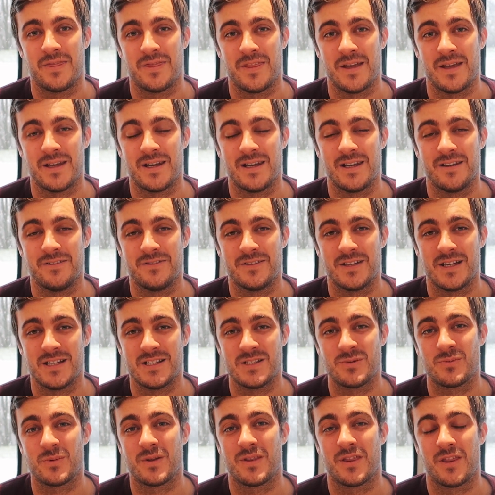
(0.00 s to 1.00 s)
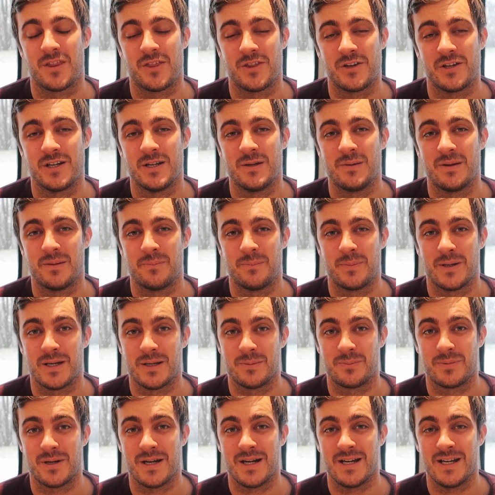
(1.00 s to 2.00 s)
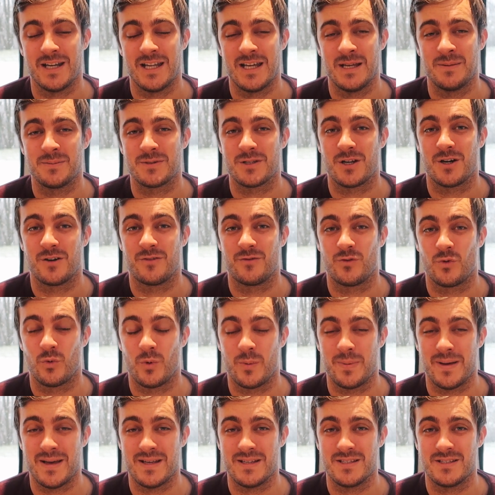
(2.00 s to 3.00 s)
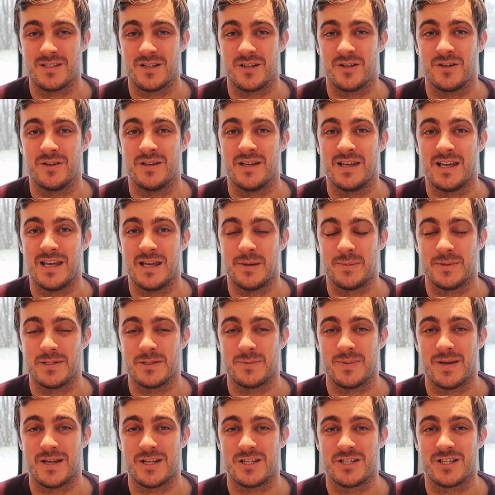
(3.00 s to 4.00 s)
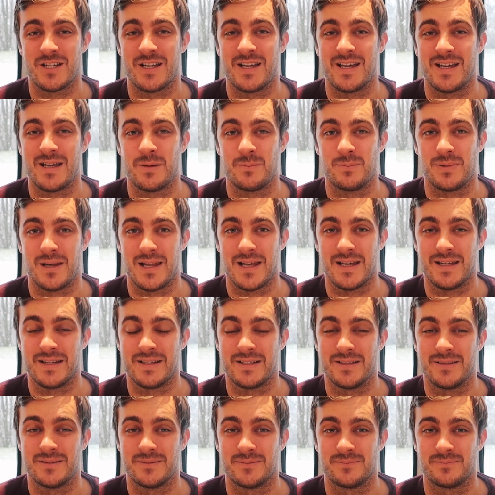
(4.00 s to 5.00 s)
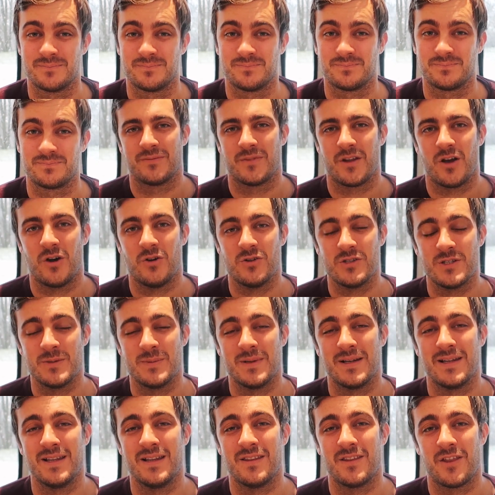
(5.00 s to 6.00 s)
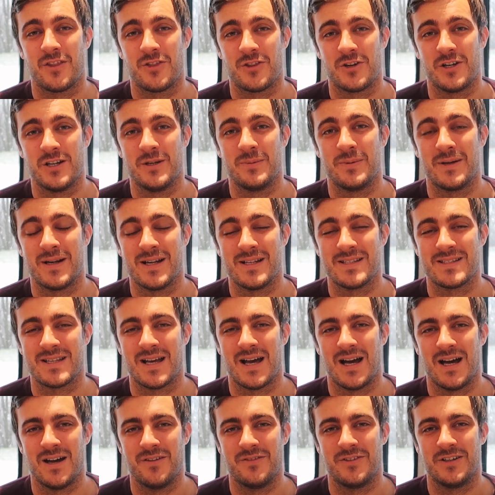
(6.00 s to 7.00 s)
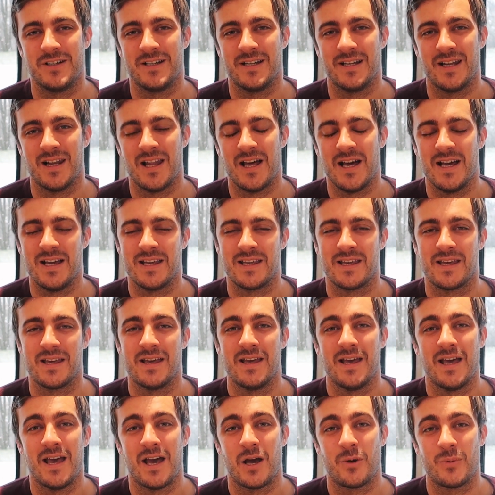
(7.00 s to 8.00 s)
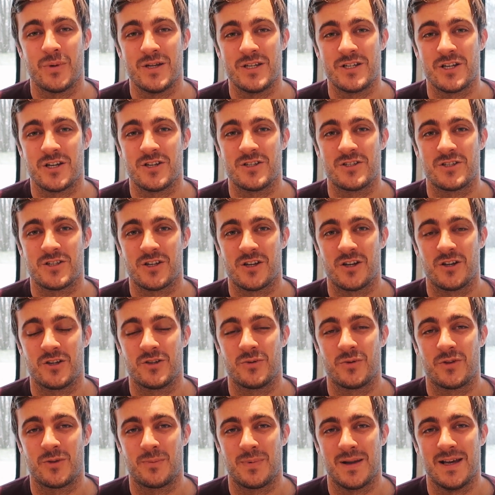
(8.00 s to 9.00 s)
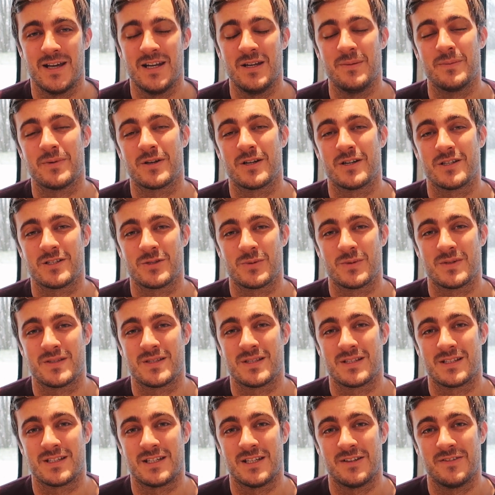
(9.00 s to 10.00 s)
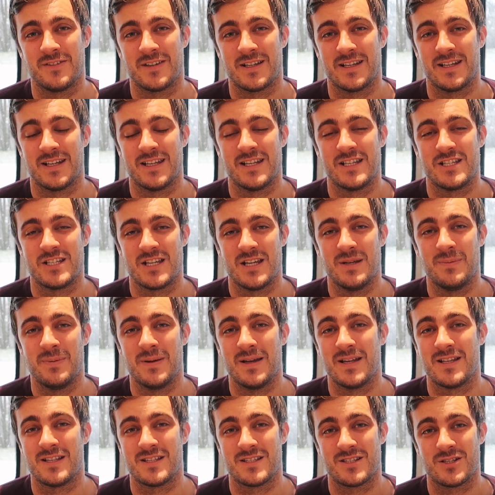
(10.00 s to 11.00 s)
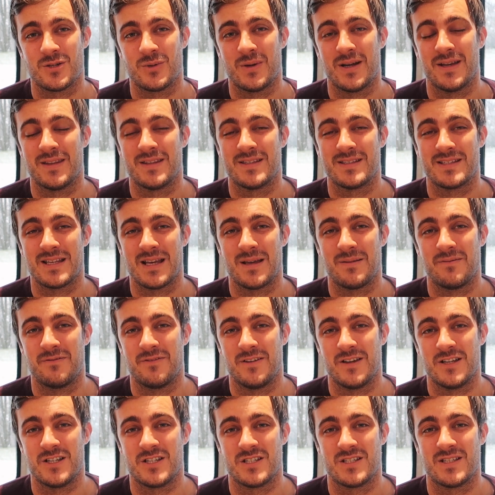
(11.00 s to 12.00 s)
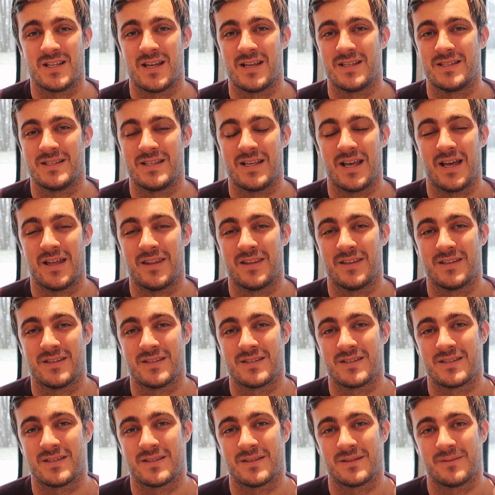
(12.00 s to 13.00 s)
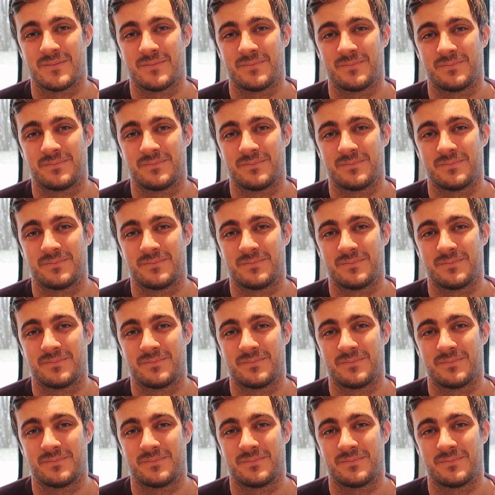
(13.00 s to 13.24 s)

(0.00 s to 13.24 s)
That left us with the three big brand names of Webasto, Eberspacher and Planar. Ultimately the three brands are very alike, and we chose to go with Planar because it was significantly cheaper and still had the same features as the others.